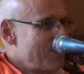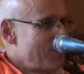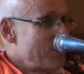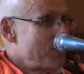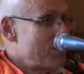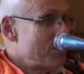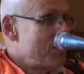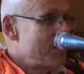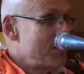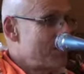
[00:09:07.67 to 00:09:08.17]

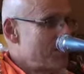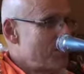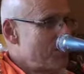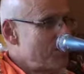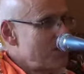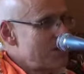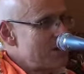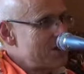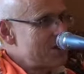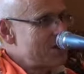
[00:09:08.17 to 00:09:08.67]
But you have to
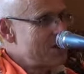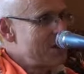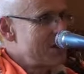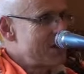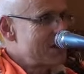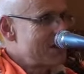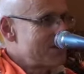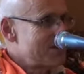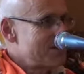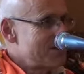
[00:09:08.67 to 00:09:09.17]
read
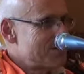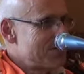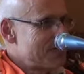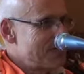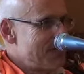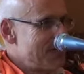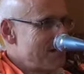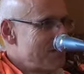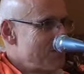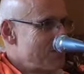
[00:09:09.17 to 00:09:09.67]
20
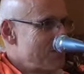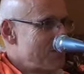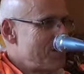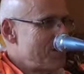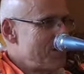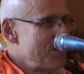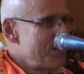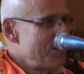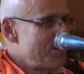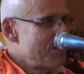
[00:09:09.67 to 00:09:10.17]
times the label,
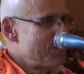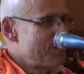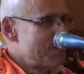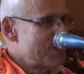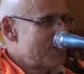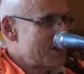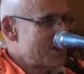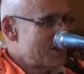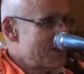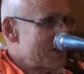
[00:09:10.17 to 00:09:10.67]
the E
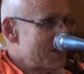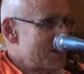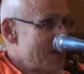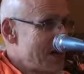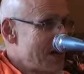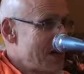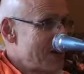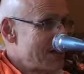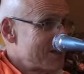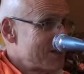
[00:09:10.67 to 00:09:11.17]
numbers, the this,
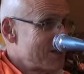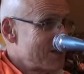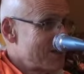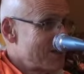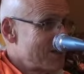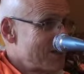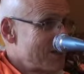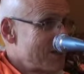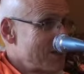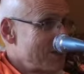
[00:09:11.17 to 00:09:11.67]
that.
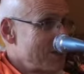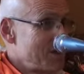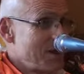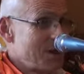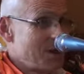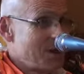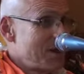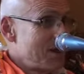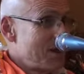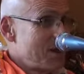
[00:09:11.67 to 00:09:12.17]
Uh, I
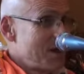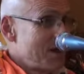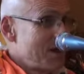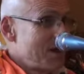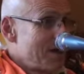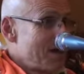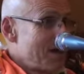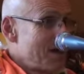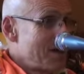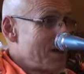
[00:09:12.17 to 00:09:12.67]
mean,
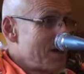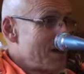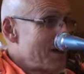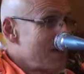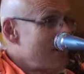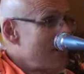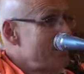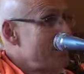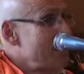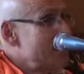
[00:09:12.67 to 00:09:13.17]

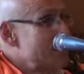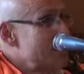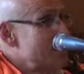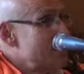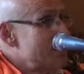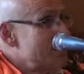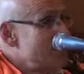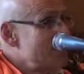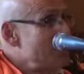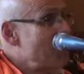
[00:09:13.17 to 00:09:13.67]
uh,
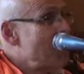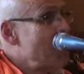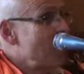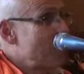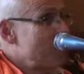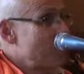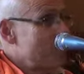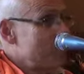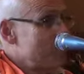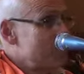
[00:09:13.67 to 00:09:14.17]
it's
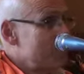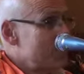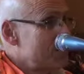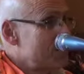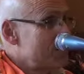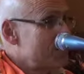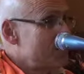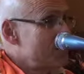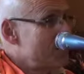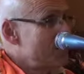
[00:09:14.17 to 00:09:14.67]

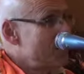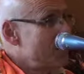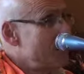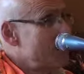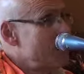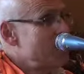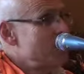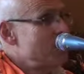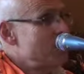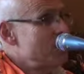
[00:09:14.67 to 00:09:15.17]
difficult,
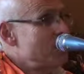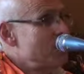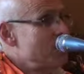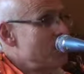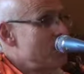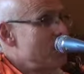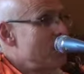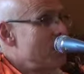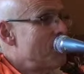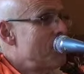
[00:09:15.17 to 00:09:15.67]
very
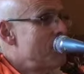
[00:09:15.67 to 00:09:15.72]
difficult.